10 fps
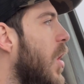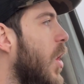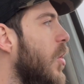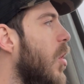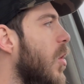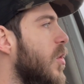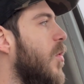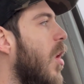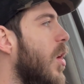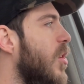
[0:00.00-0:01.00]
You know, as
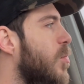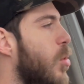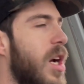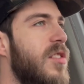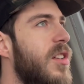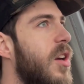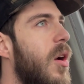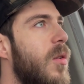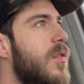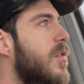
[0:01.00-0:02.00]
far as pricing
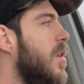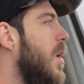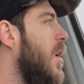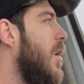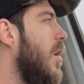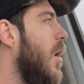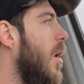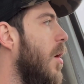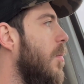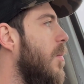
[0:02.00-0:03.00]
goes,
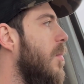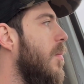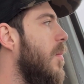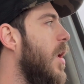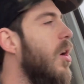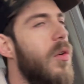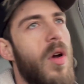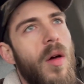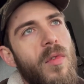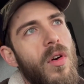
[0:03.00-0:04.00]
it'll
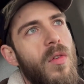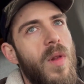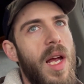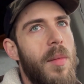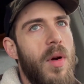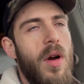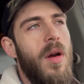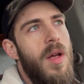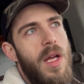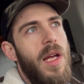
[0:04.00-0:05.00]
cover
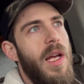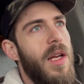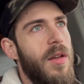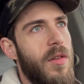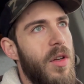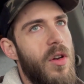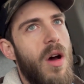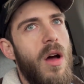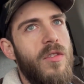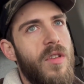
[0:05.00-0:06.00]
labor and the
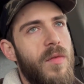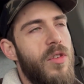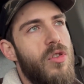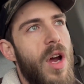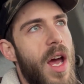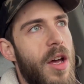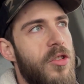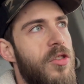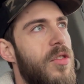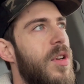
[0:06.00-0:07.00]
cost of the
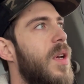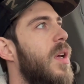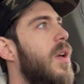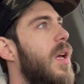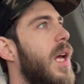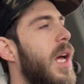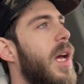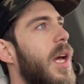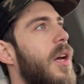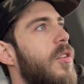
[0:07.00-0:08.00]
trash.
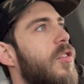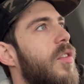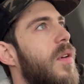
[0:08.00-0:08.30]
And